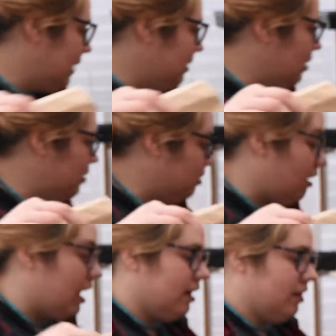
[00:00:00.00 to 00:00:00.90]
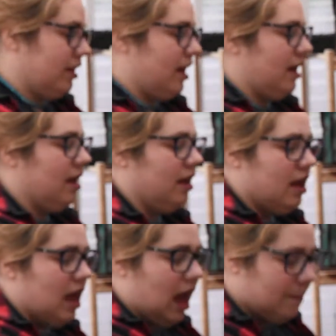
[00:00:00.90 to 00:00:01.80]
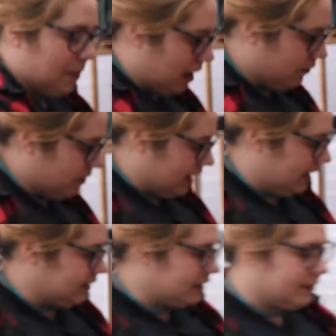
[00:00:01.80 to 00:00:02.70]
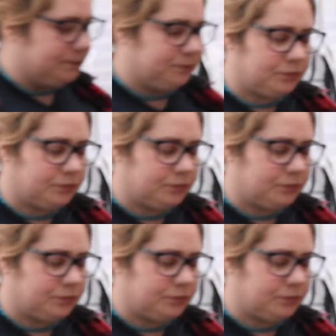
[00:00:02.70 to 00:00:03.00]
And the other great thing about these